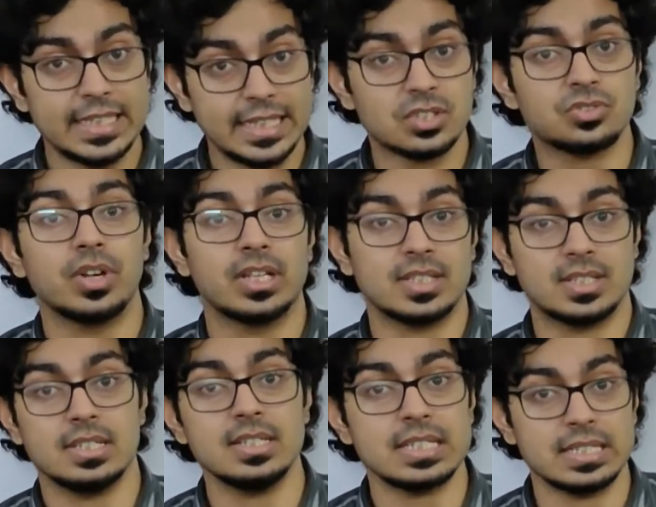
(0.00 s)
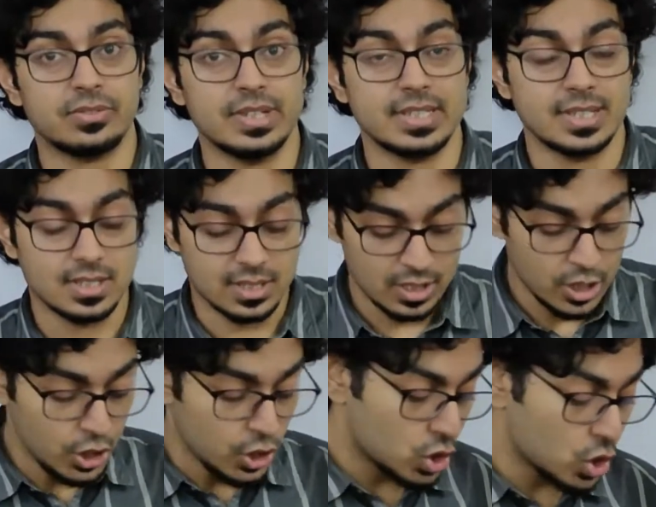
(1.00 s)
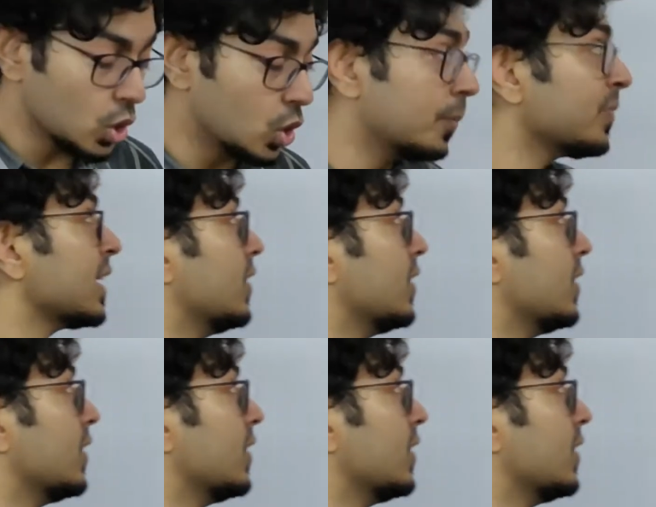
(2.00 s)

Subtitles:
its resistance increases. So